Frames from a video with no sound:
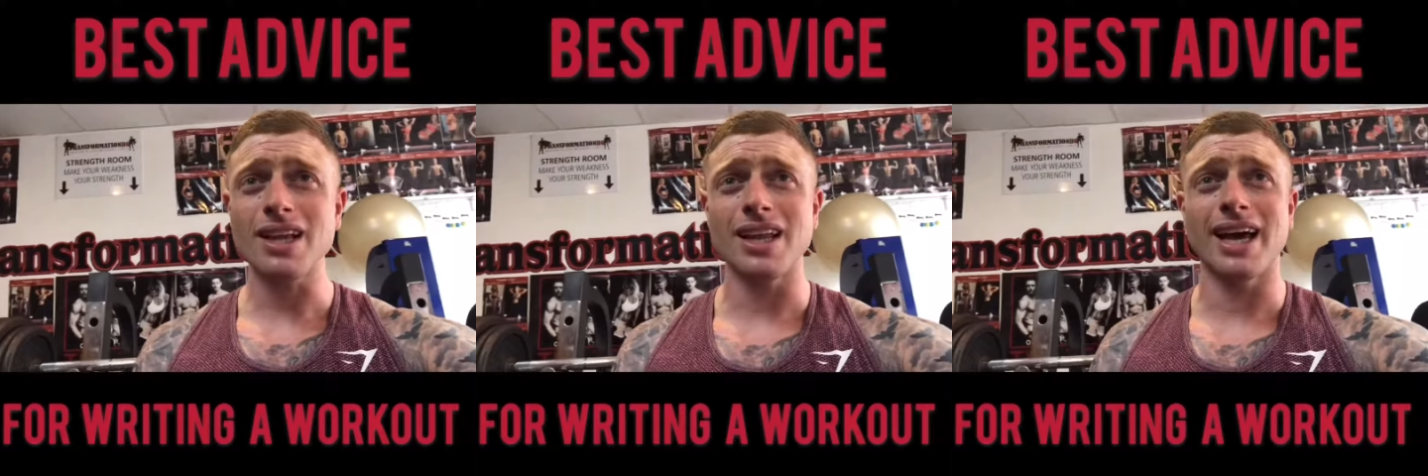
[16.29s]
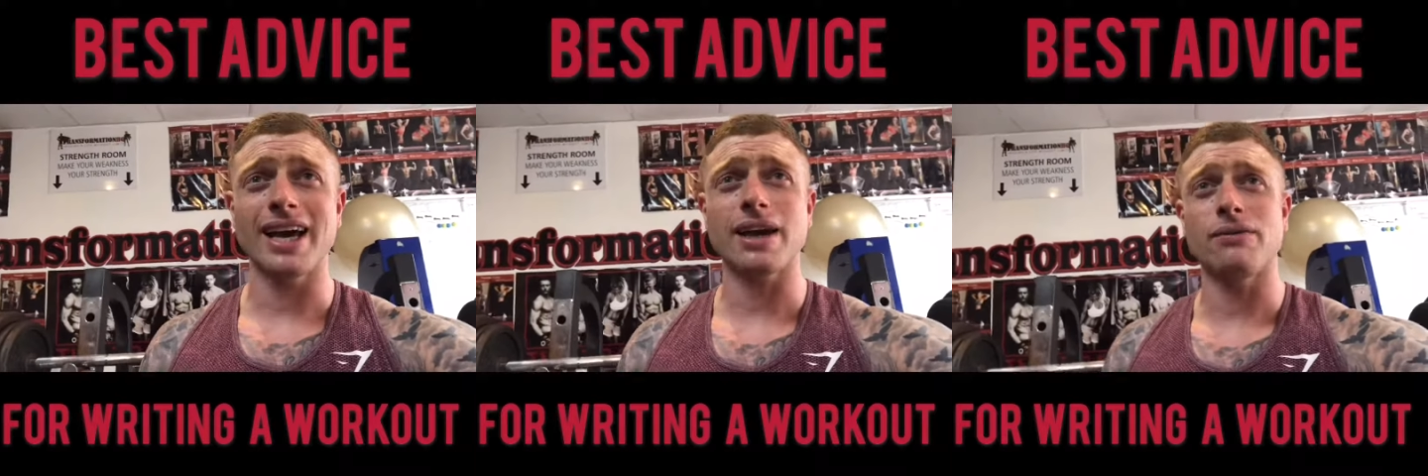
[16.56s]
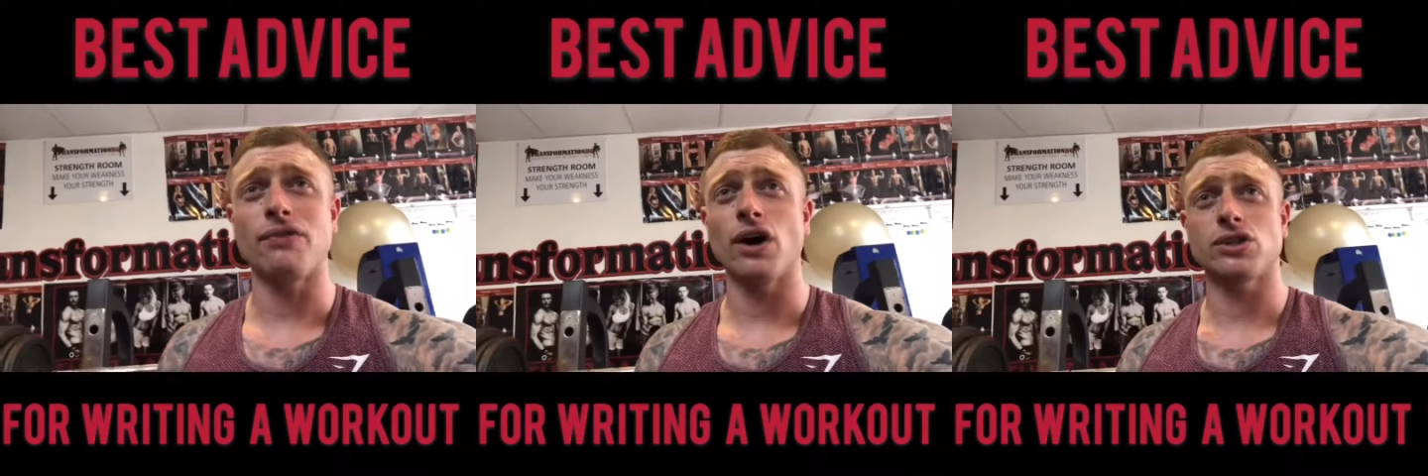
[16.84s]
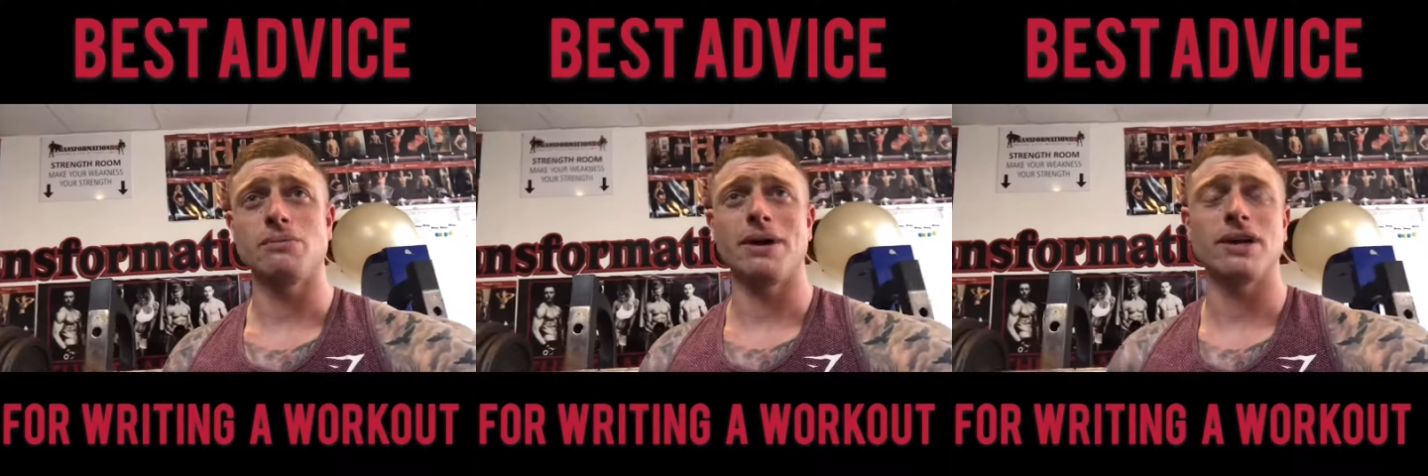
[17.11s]
like far
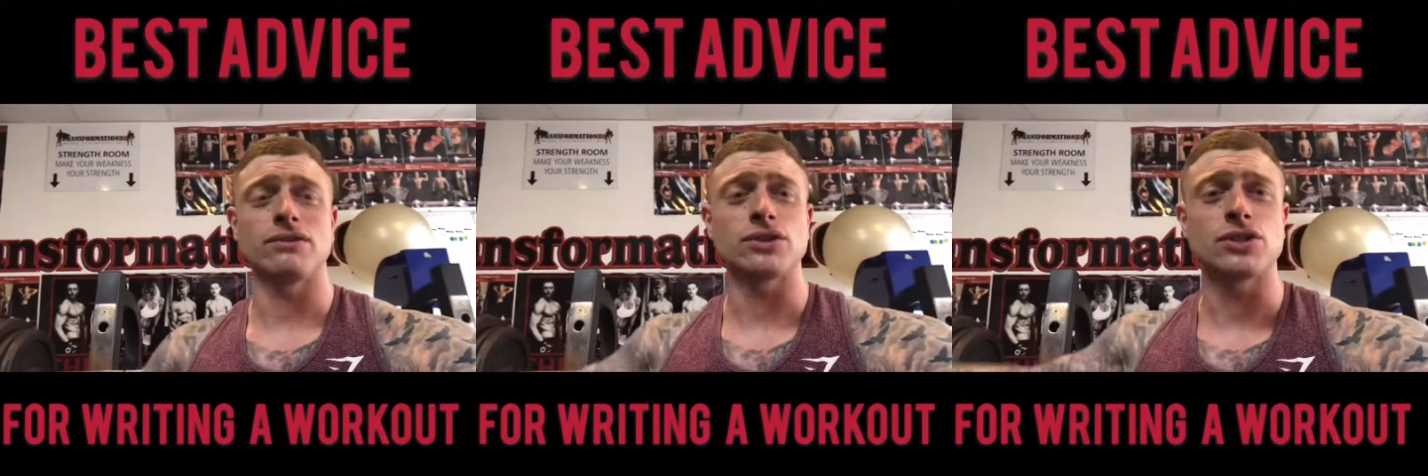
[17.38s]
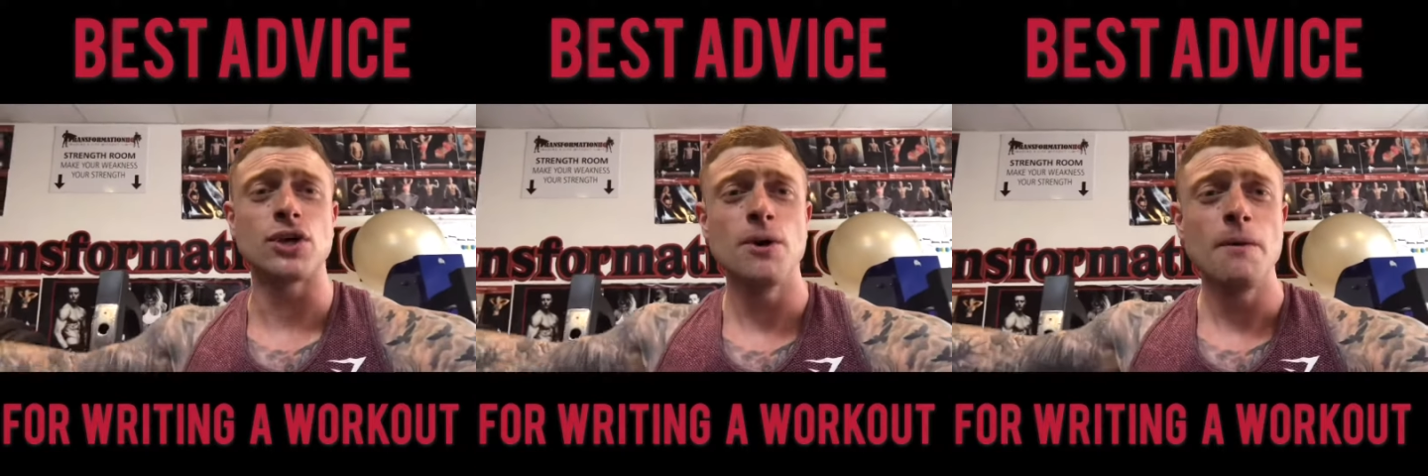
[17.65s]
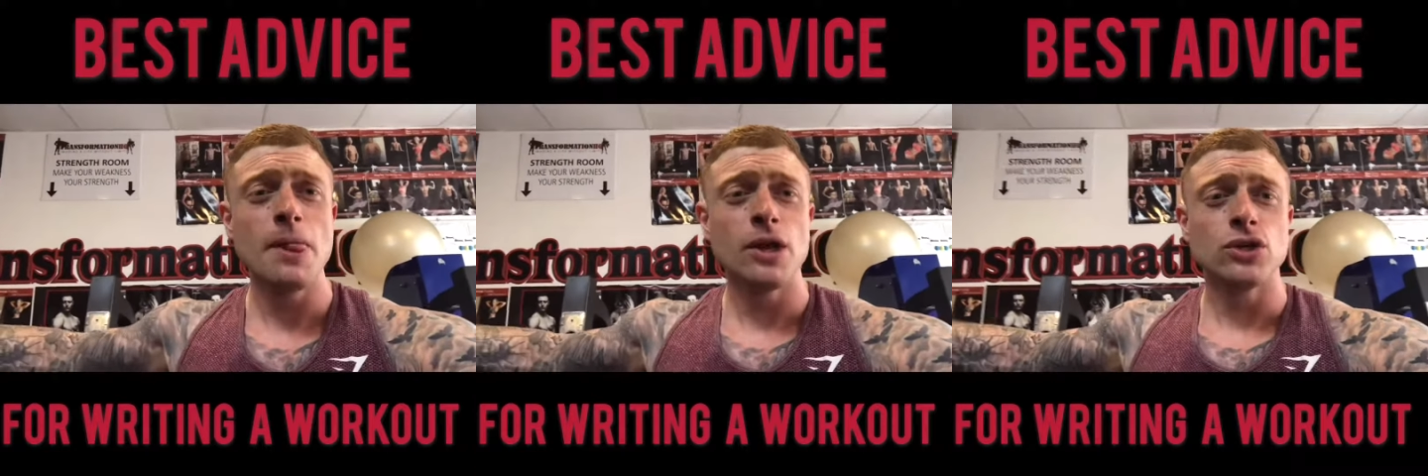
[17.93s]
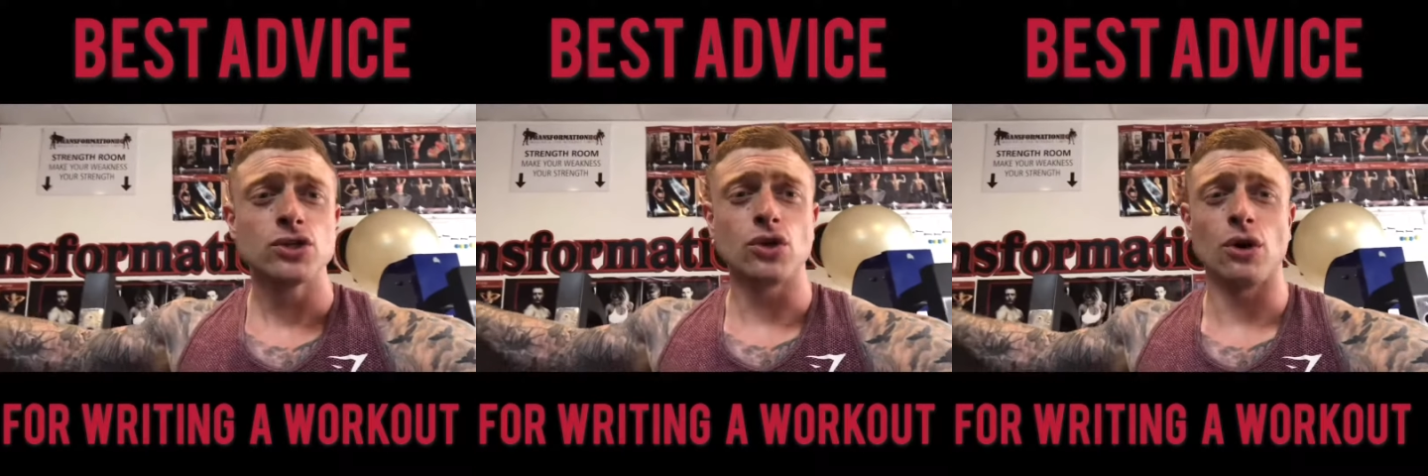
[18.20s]
too many of us
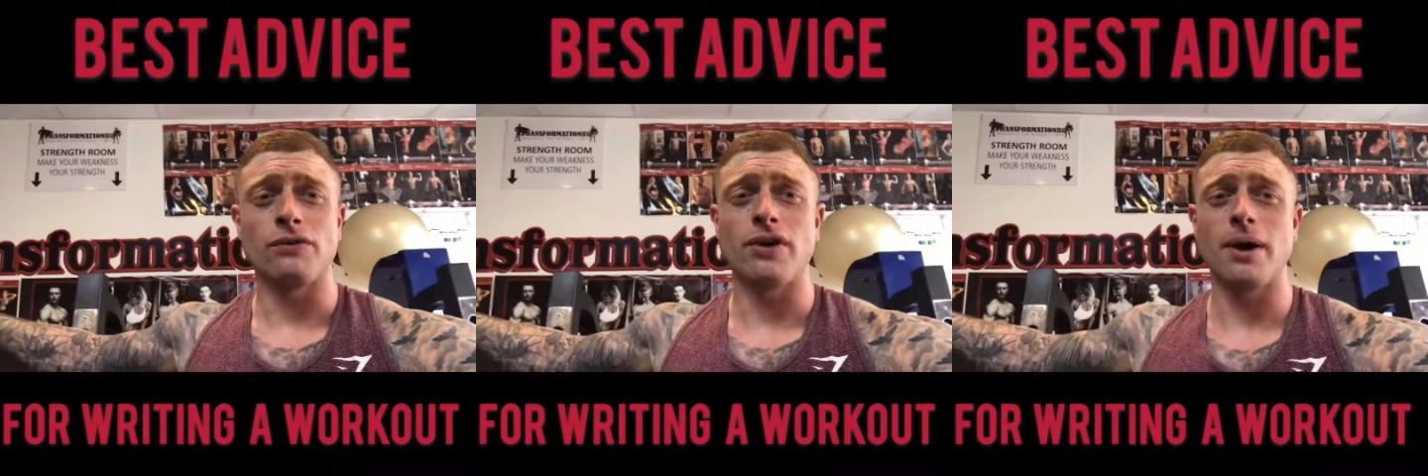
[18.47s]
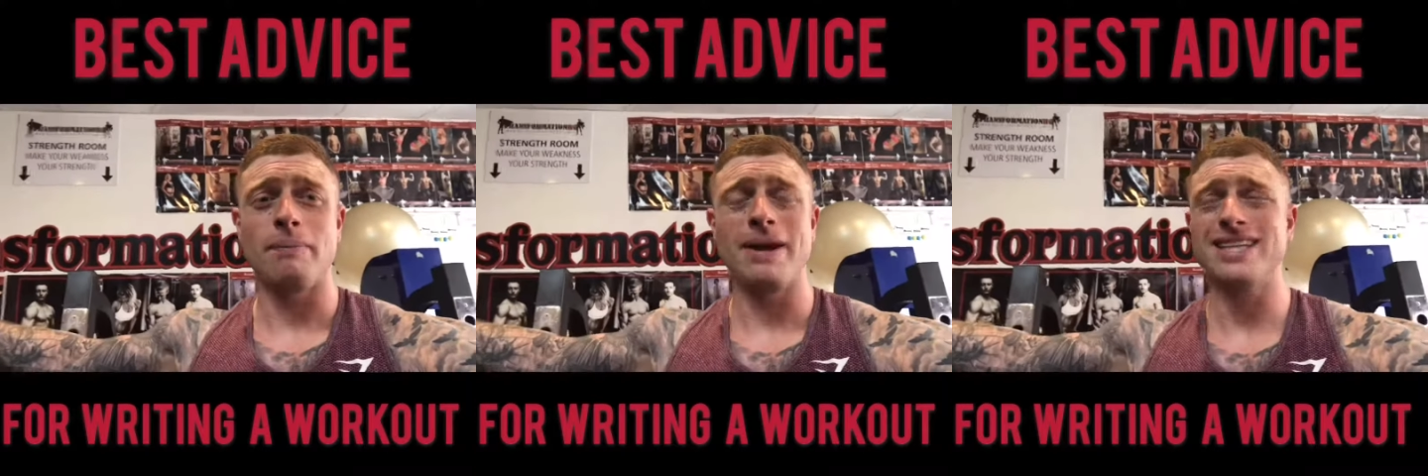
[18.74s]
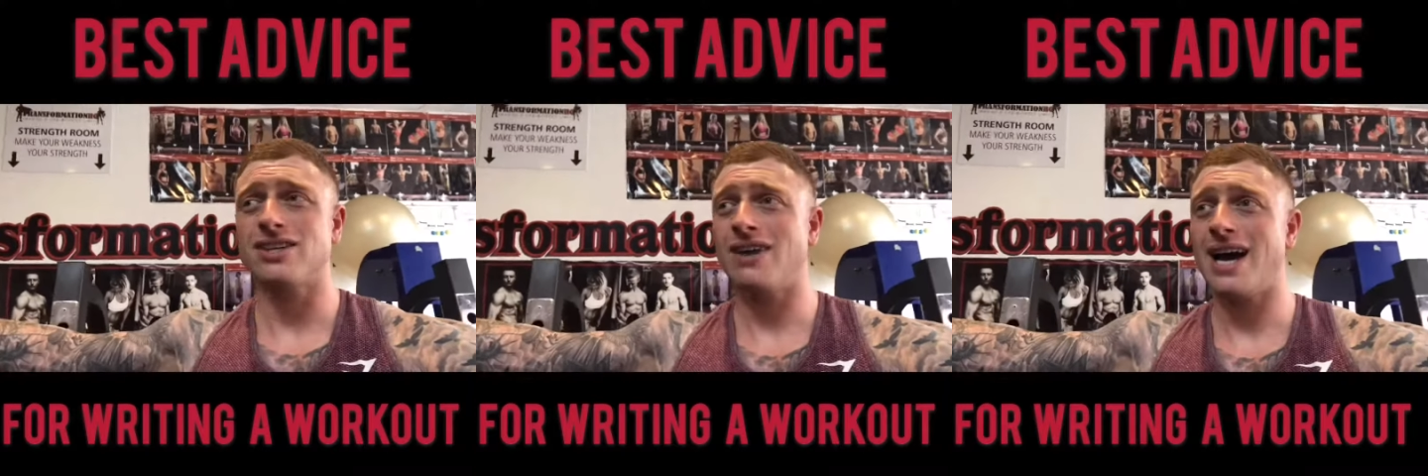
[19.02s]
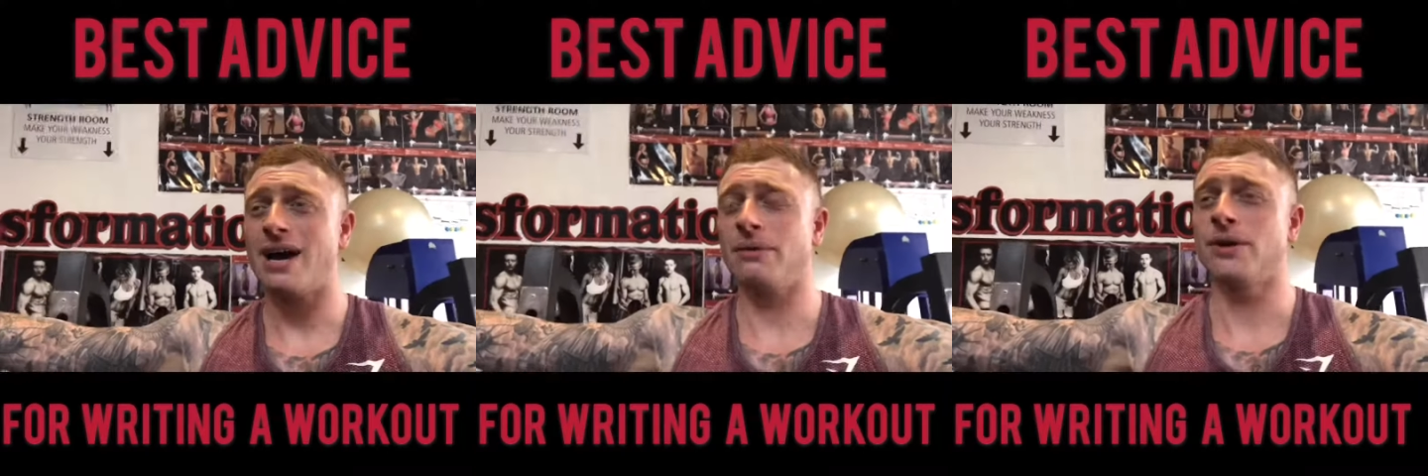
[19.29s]
sort of piss
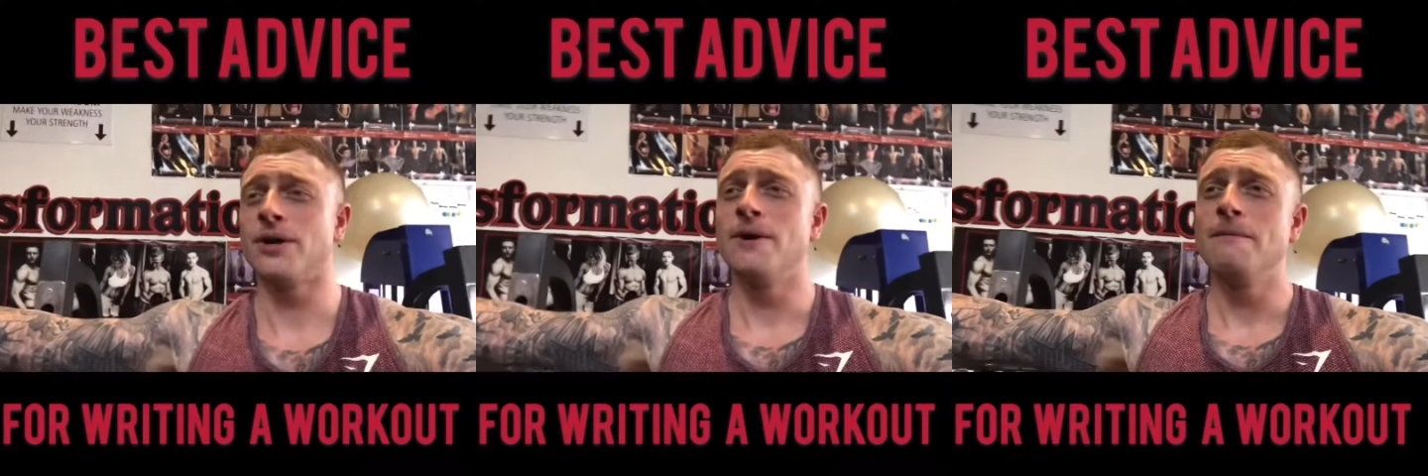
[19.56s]
around